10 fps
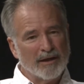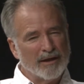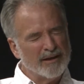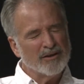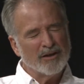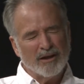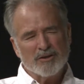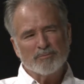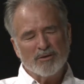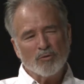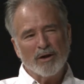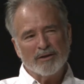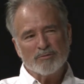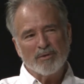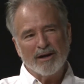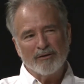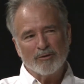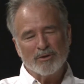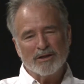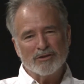And it's been quite inspiring
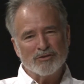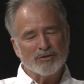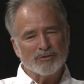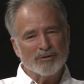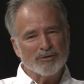because you